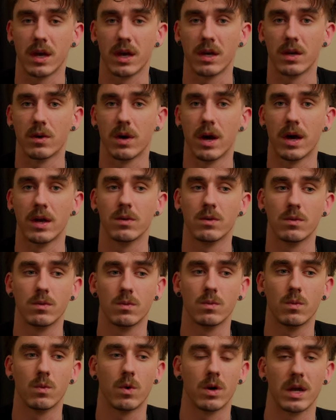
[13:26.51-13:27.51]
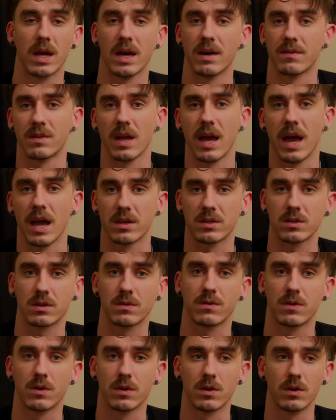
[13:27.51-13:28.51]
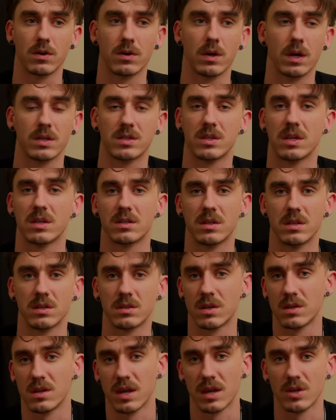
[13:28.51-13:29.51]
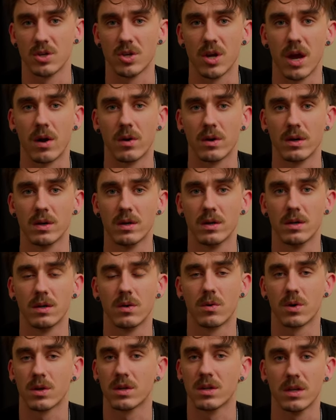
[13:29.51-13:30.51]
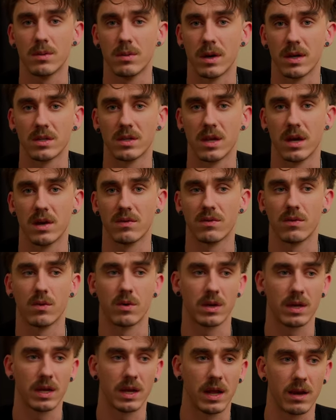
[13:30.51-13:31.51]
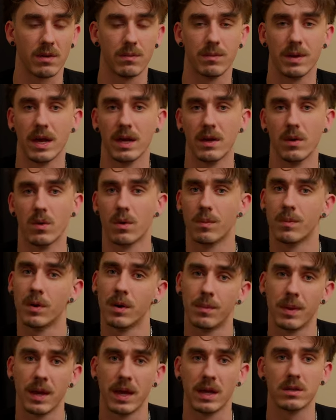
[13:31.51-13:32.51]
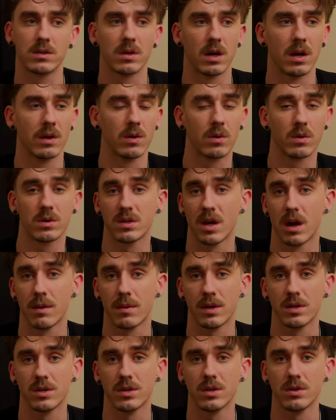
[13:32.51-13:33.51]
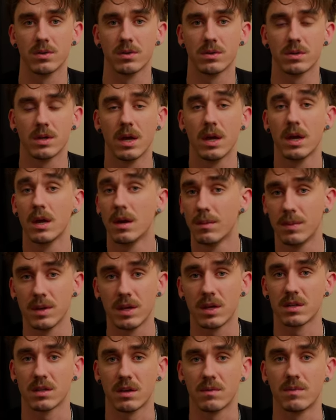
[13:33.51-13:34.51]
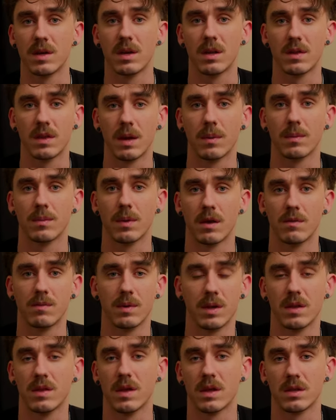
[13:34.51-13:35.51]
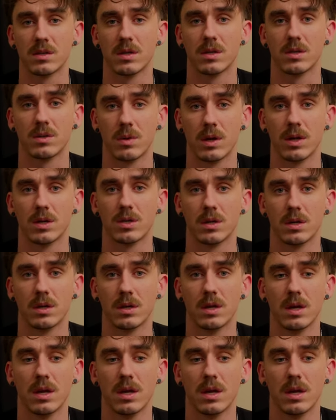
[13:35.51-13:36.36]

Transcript: I don't, I don't want to have to ask for assistance to take a shower or clean myself or get out of bed or put pants on or tie my shoes, because I've been in that, I've been in that situation.